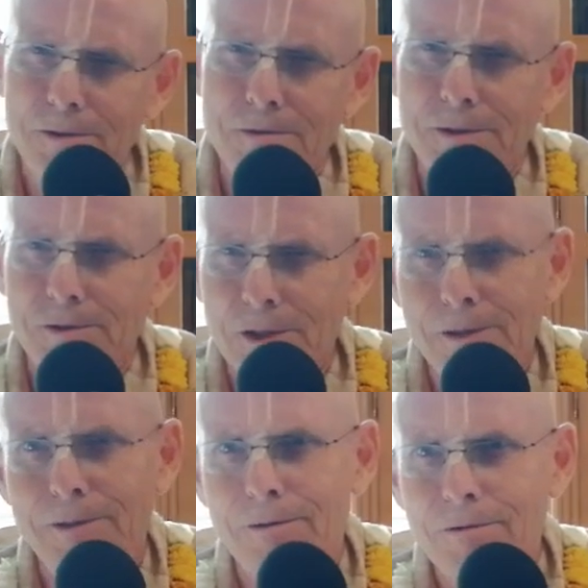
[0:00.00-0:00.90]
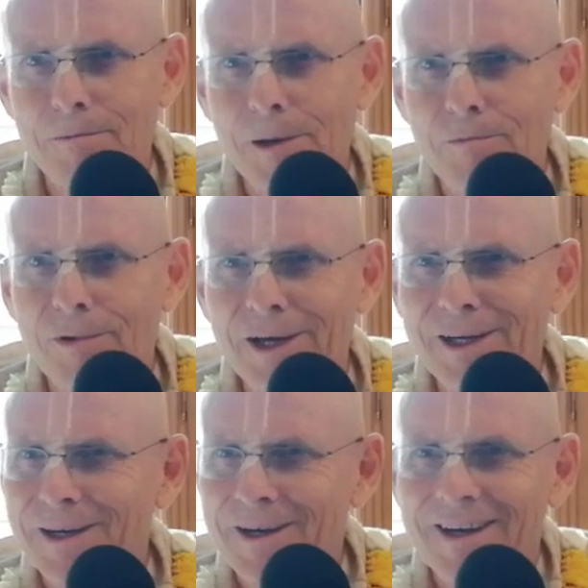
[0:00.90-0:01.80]
about hearing, chanting, and
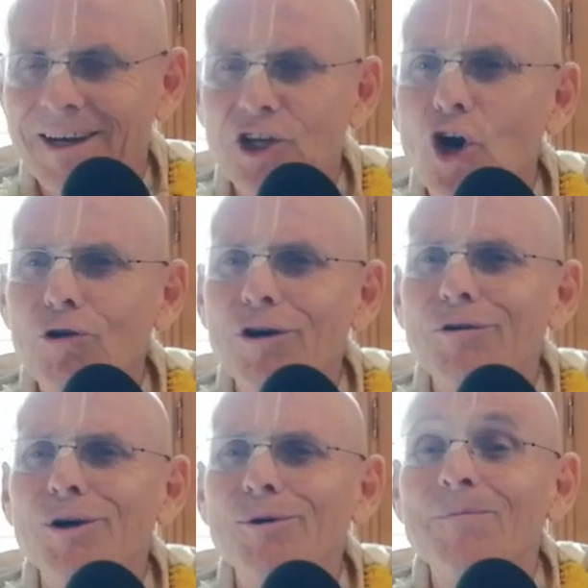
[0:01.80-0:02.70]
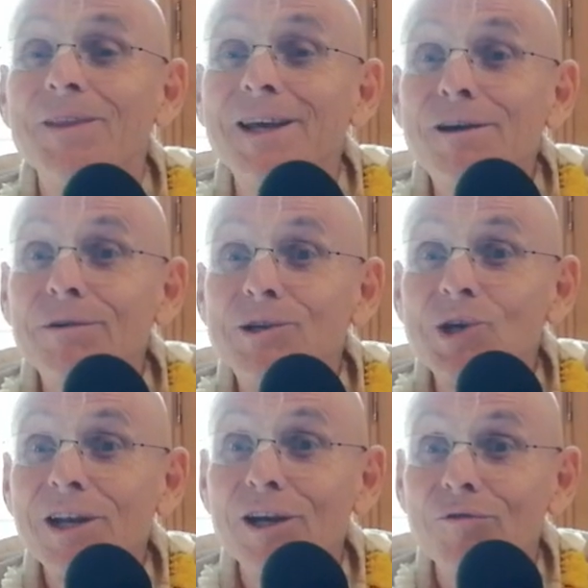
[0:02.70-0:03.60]
remembering. No, no, no. The hearing,
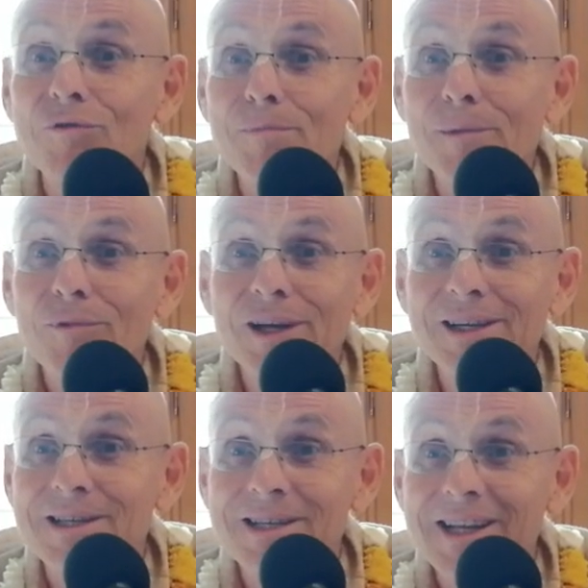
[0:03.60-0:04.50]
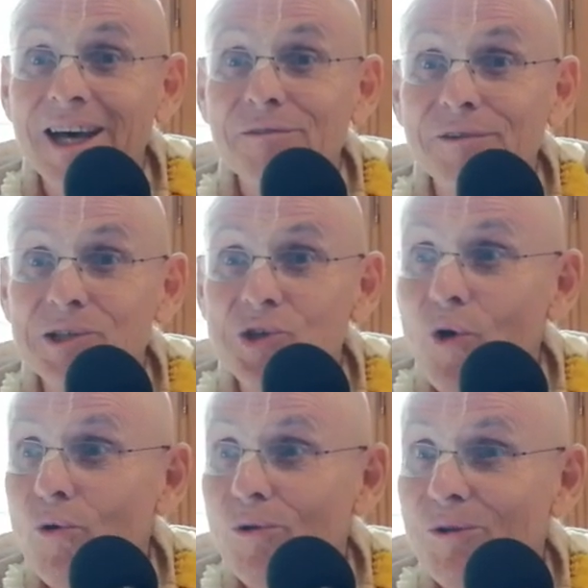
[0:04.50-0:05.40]
chanting, and remembering is his life and
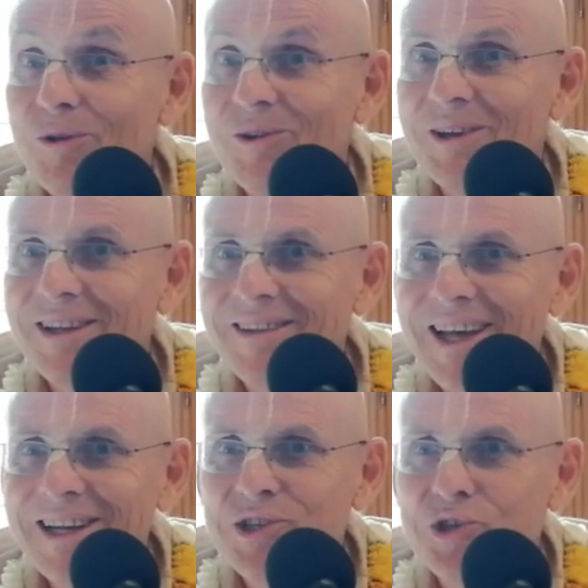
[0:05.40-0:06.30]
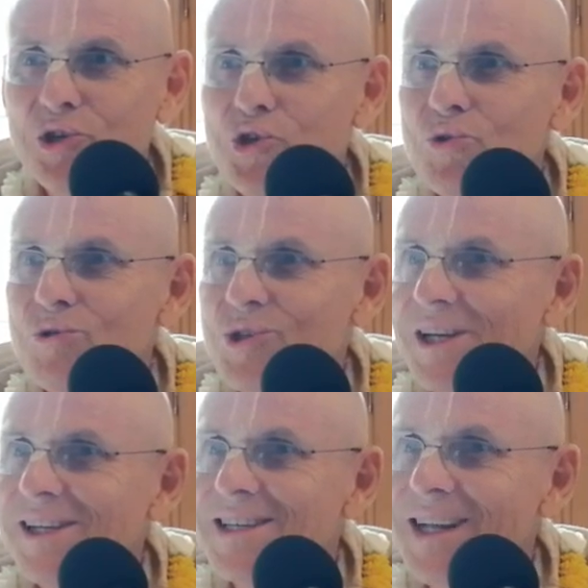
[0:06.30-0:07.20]
soul. That is the
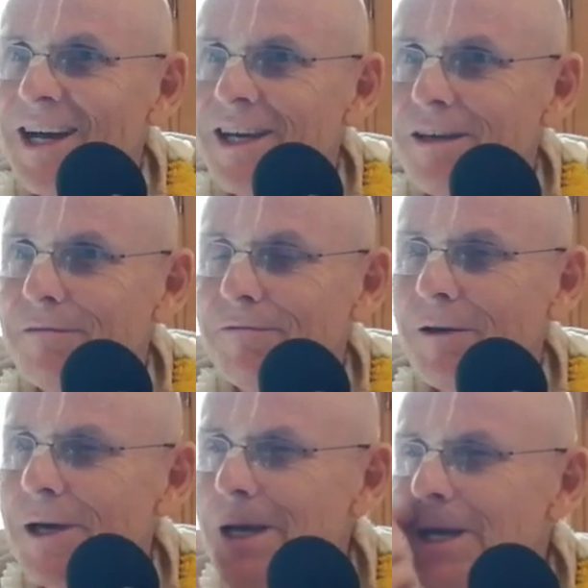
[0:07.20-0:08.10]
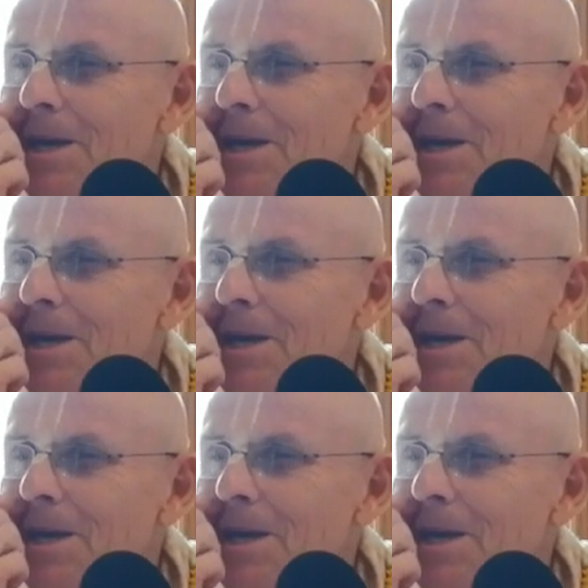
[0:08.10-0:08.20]
juice in his life.